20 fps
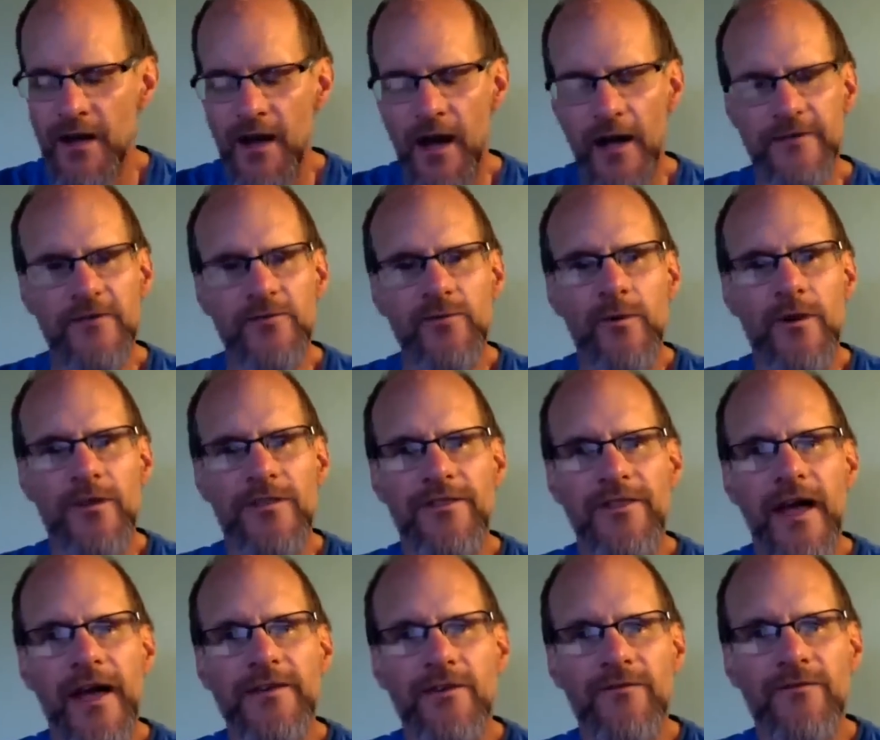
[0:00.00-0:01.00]
I just want to
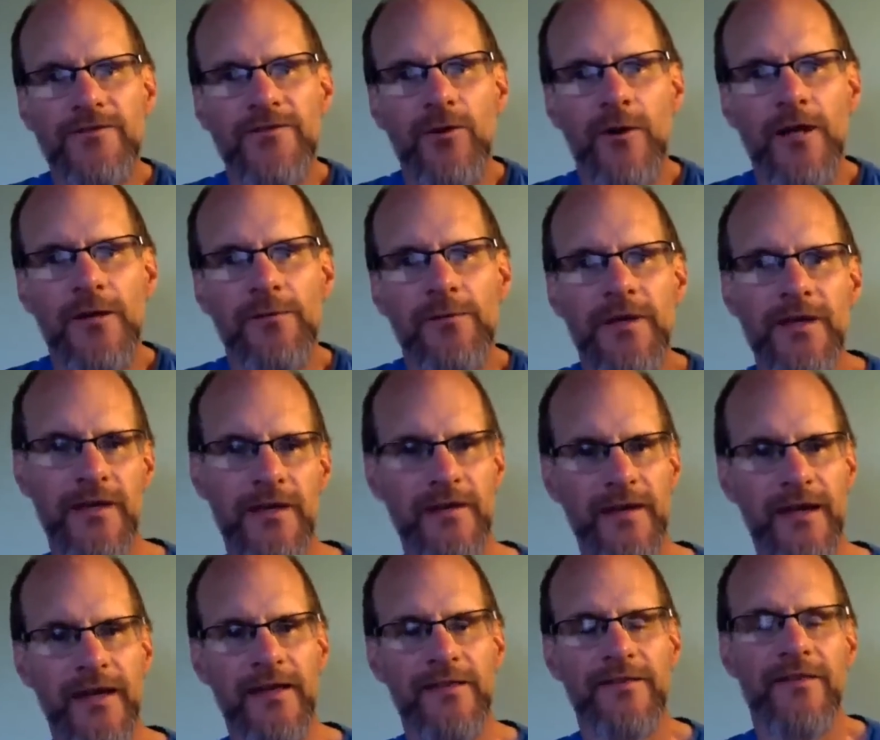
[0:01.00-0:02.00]
thank you for joining
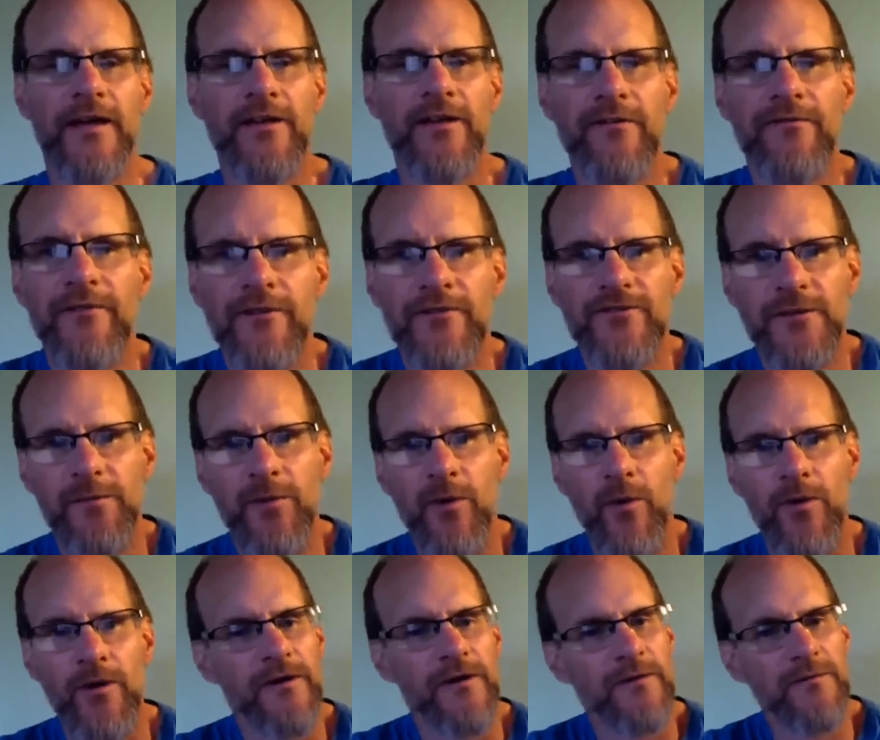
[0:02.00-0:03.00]
me, and thank you for your
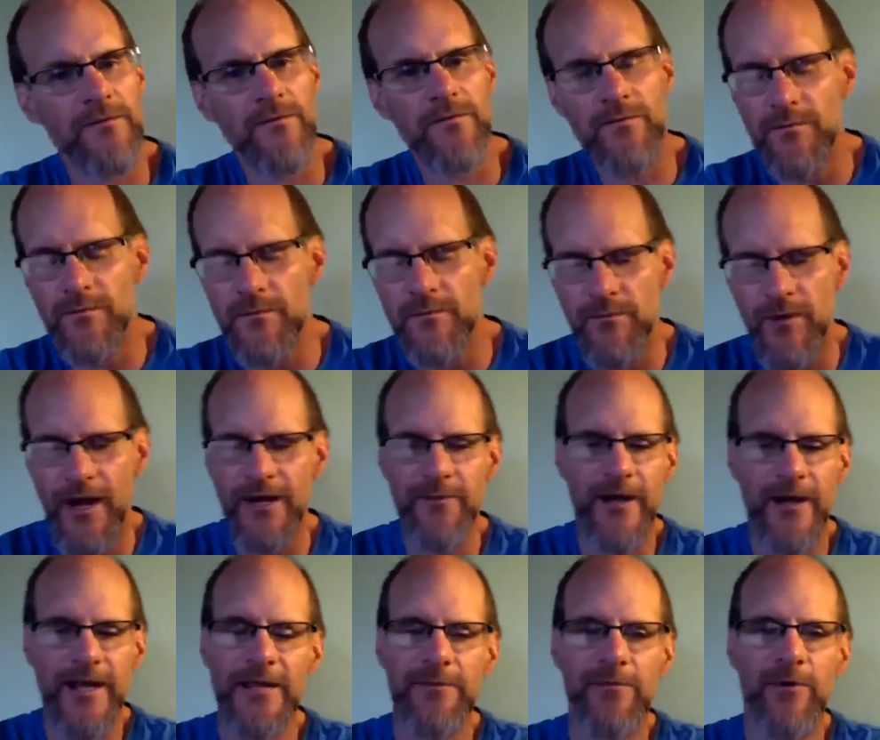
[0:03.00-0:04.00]
support, buying
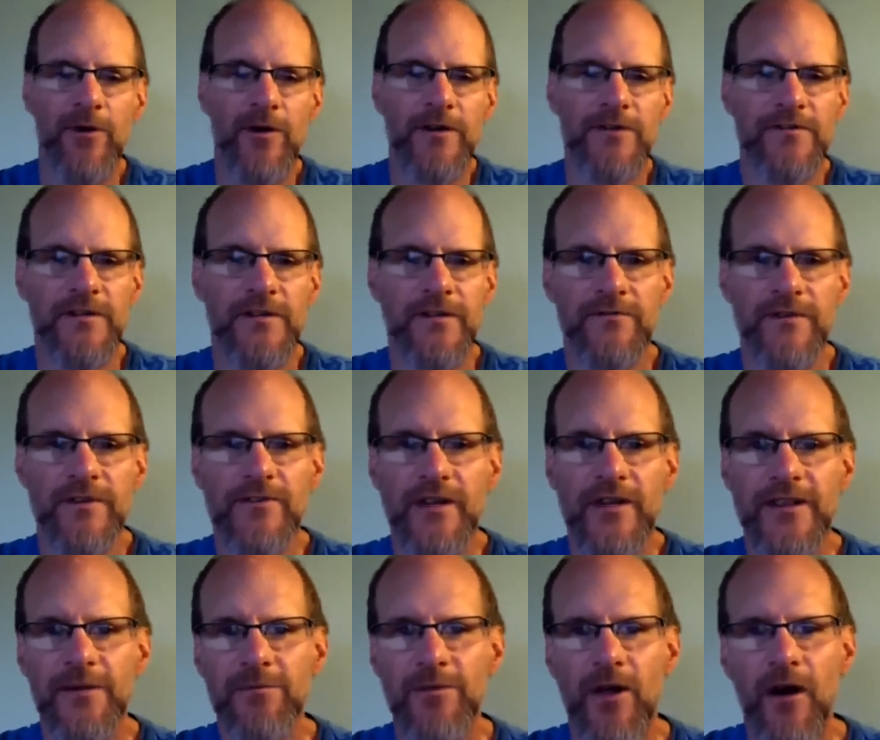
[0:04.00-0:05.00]
my ebooks, and
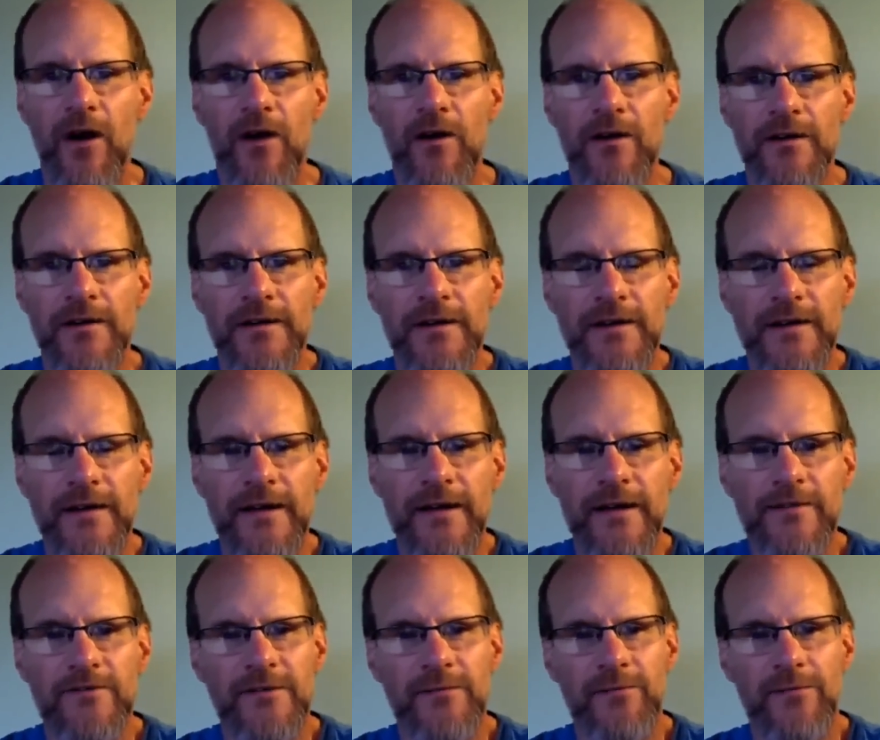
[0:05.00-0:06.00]
visiting the blog,
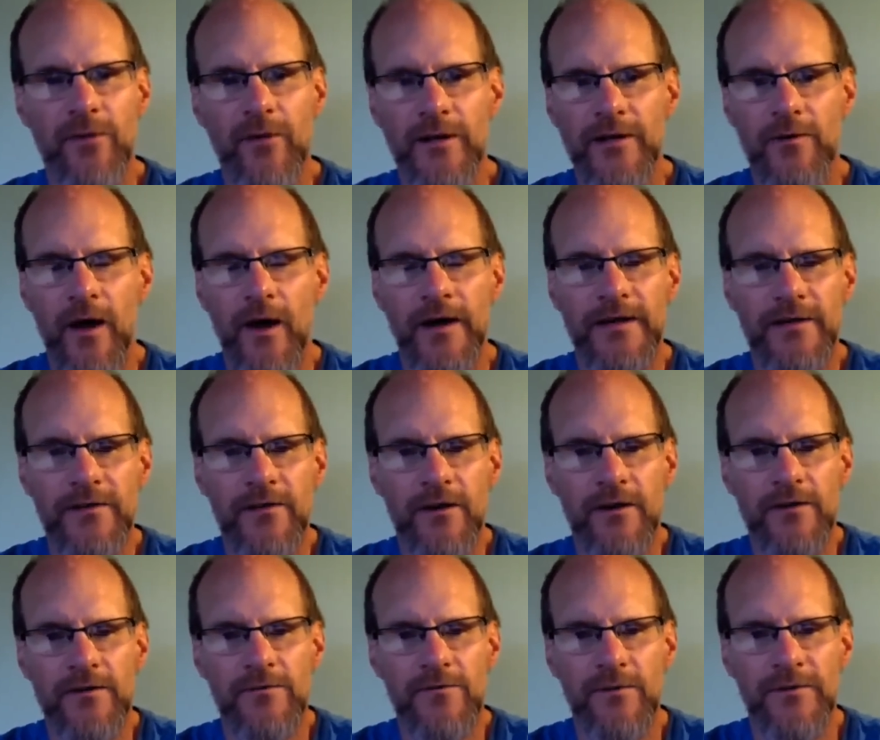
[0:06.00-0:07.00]
and supporting Rocky
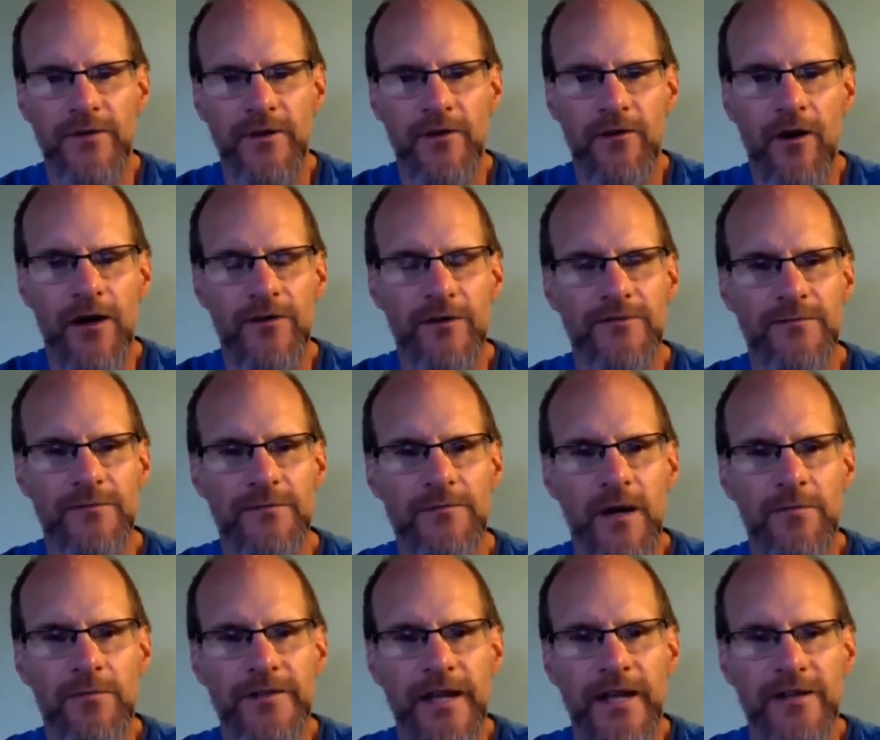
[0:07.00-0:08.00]
Nook with their awesome
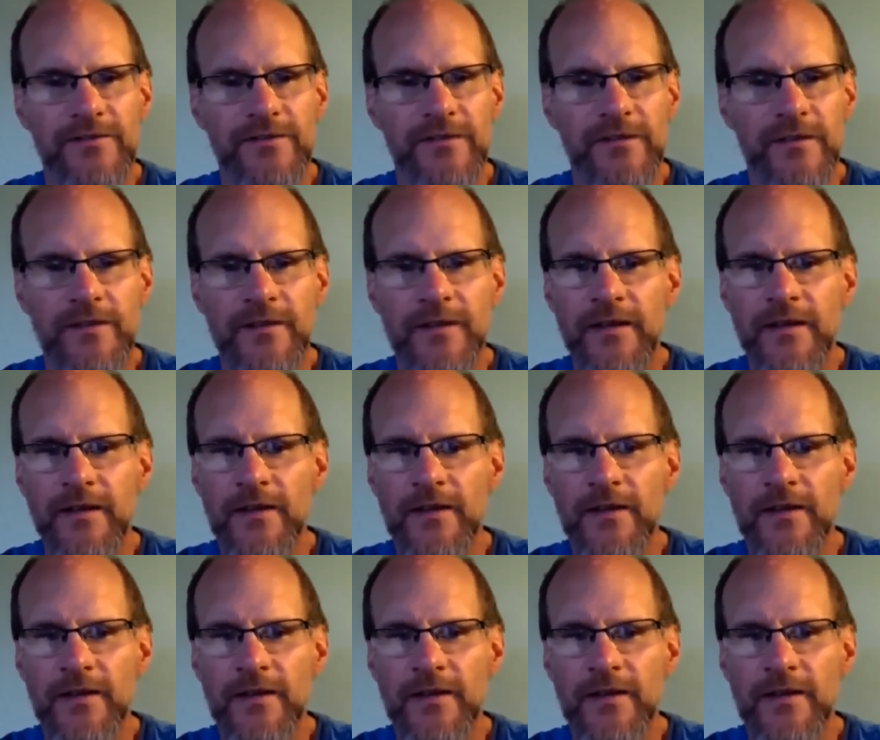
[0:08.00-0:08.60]
publication.